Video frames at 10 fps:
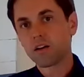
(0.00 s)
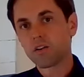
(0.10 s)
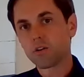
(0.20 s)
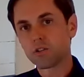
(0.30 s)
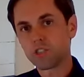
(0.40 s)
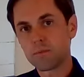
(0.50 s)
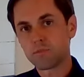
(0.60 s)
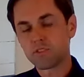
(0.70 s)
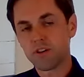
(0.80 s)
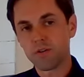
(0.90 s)
cruise
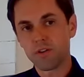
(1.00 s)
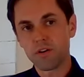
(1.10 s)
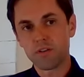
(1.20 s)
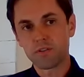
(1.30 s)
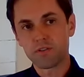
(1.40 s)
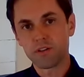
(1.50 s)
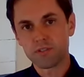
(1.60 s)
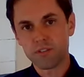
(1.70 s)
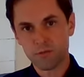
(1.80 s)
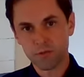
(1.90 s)
ships. So there are
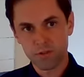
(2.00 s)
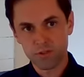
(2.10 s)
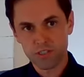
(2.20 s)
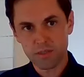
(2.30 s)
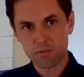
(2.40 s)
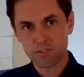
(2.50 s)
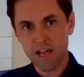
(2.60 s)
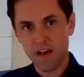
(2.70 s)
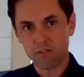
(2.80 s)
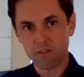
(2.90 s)
several cruise ships
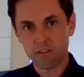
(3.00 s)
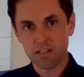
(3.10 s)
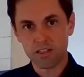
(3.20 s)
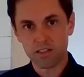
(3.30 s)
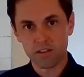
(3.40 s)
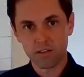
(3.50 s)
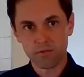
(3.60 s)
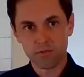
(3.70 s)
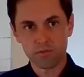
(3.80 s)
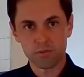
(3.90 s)
out in the
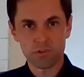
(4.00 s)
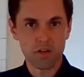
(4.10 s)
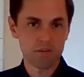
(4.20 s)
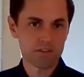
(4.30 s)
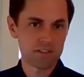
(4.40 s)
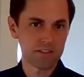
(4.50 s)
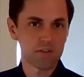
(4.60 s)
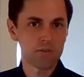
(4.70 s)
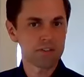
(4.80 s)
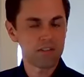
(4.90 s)
Gulf. We're servicing
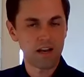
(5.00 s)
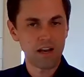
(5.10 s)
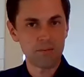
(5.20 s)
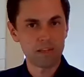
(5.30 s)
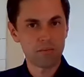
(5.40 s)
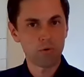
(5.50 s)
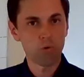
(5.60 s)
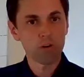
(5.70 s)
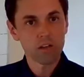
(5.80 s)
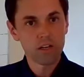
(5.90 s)
2 at a time in the
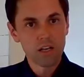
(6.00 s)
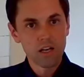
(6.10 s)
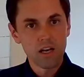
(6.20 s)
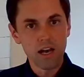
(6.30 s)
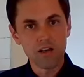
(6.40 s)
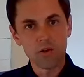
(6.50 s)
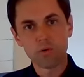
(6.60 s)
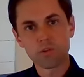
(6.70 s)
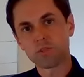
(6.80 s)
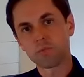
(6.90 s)
port. I know
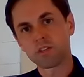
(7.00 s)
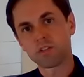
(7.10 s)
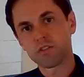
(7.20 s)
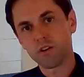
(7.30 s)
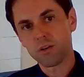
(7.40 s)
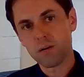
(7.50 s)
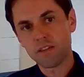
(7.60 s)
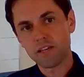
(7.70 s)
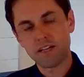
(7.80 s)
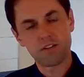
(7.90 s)
there was some concern
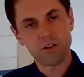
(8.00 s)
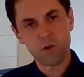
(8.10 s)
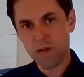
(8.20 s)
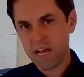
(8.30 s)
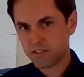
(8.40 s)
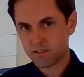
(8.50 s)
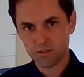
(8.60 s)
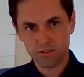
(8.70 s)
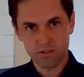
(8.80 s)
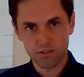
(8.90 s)
about that. There are no
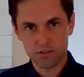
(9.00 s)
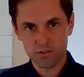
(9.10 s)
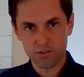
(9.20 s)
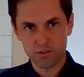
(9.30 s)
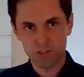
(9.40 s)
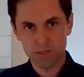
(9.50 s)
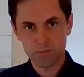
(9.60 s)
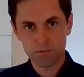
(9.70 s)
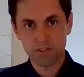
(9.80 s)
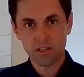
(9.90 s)
passengers on those cruise
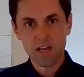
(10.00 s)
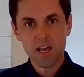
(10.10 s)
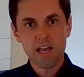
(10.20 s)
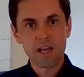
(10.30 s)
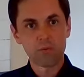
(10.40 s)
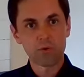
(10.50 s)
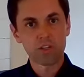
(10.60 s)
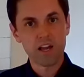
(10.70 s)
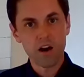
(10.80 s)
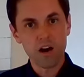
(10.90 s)
ships. And when
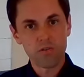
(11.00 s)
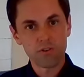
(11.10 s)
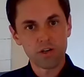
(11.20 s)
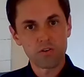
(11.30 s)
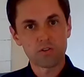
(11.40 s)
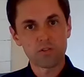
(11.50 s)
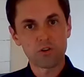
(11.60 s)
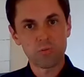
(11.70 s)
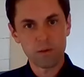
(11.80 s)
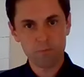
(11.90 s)
they offload
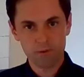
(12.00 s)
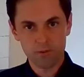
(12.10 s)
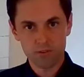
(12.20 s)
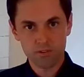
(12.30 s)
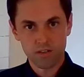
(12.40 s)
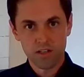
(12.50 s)
crew members,